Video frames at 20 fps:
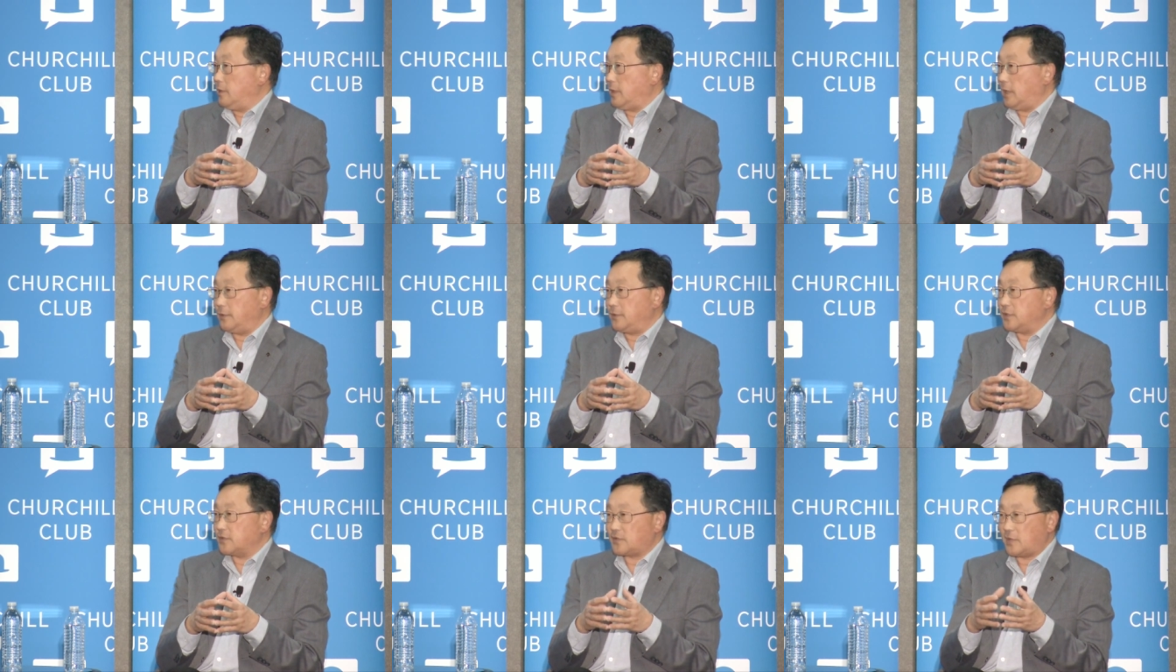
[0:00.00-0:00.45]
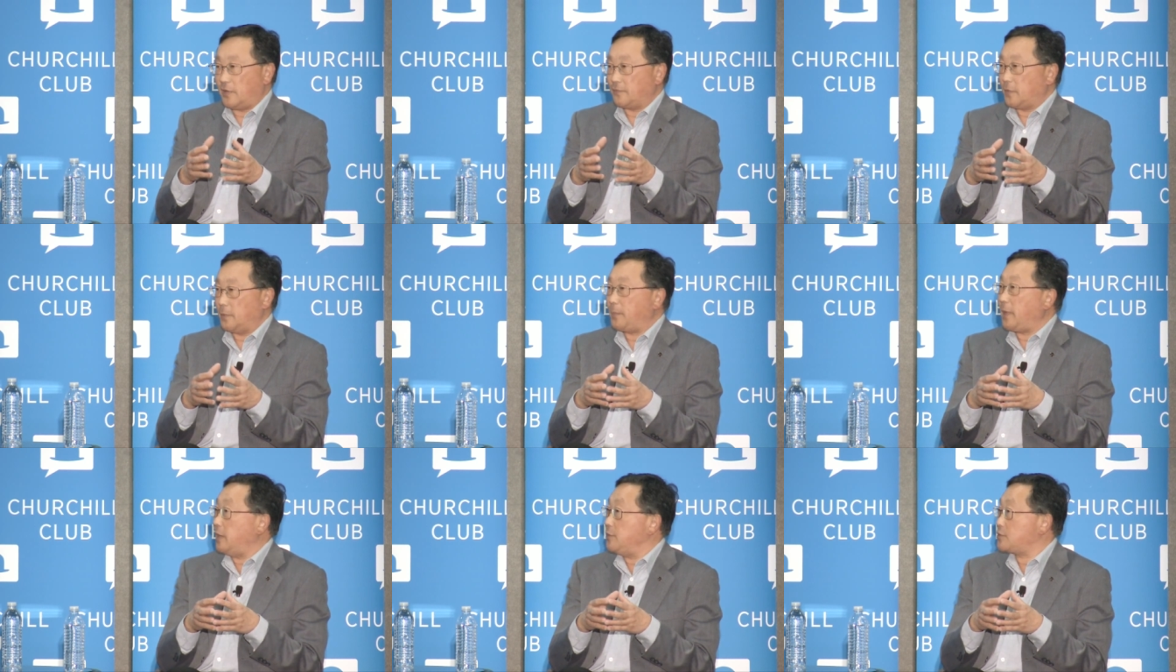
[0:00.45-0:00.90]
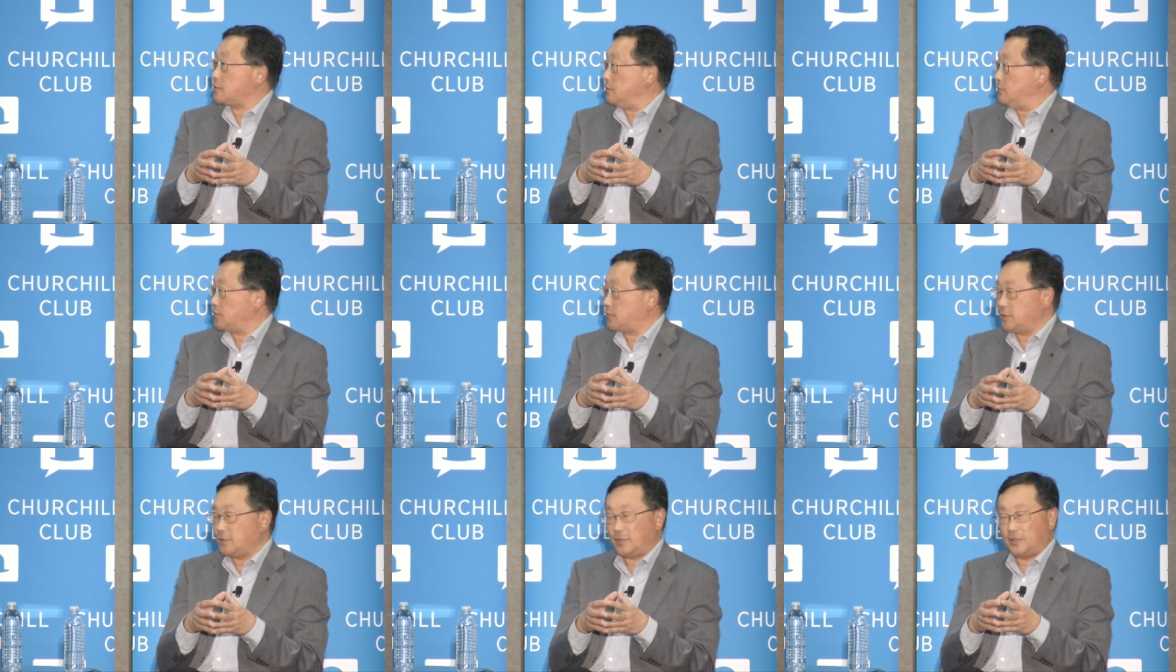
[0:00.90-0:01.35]
and just have the
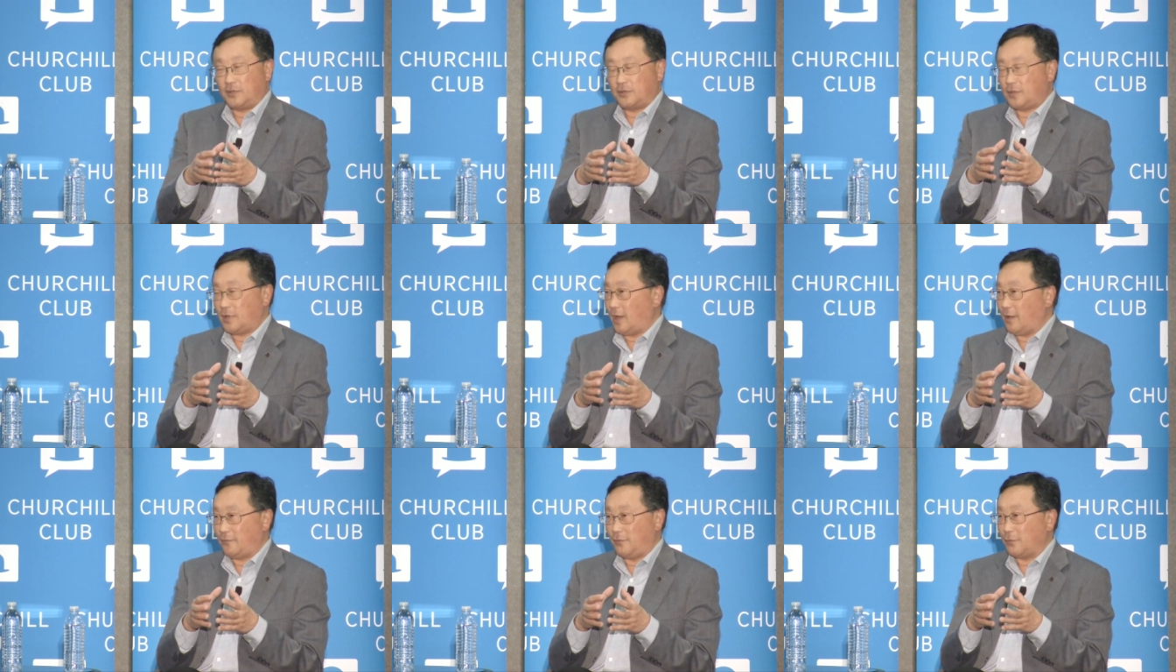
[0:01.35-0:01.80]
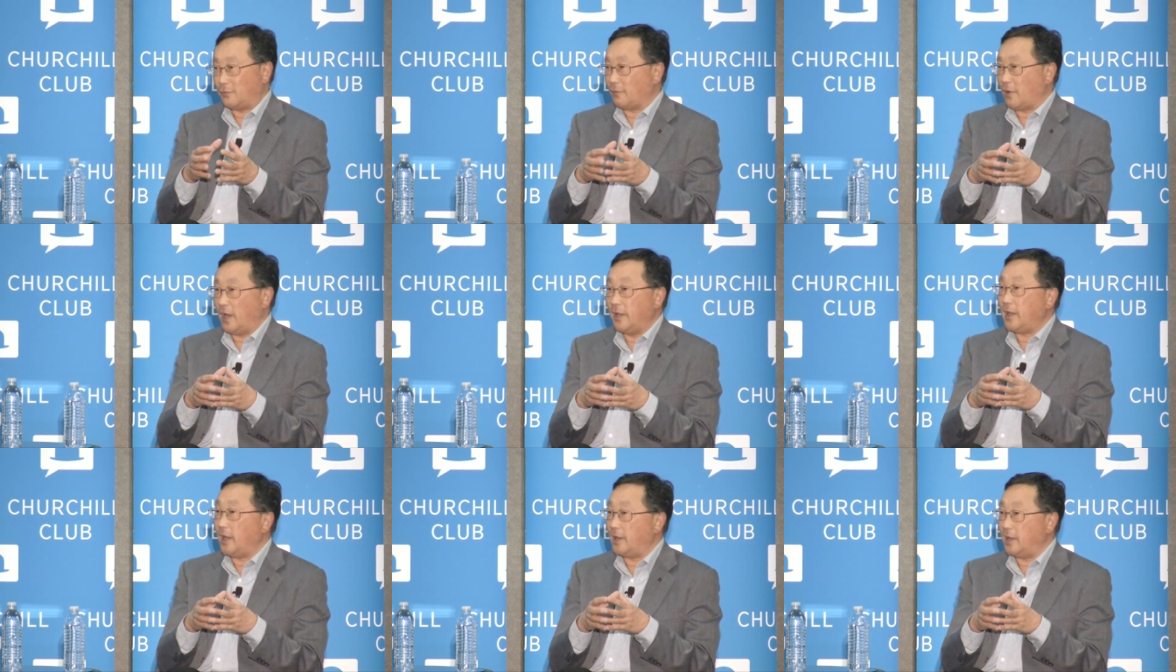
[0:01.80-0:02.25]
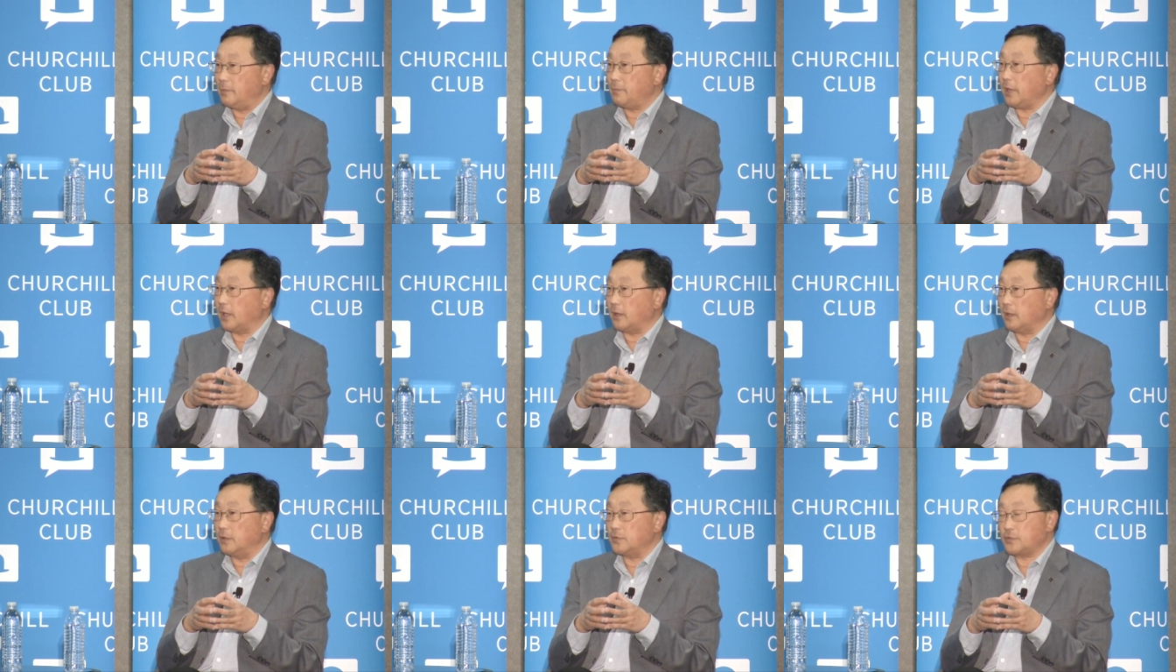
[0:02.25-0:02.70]
patience. You just have to grind at it
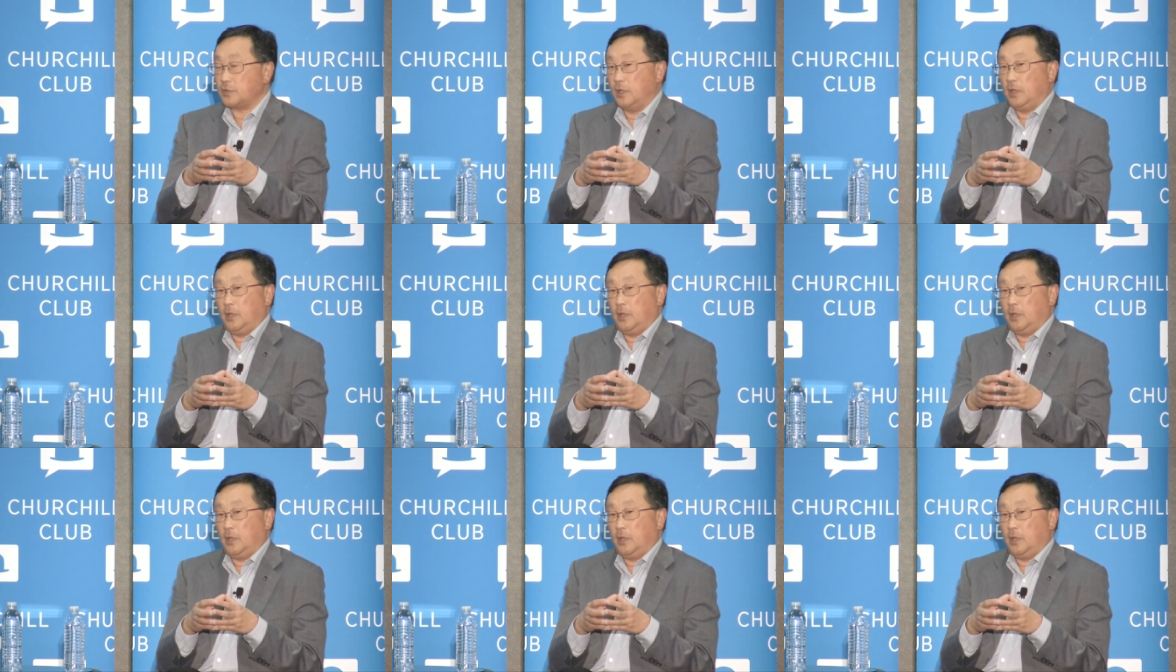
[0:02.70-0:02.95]
because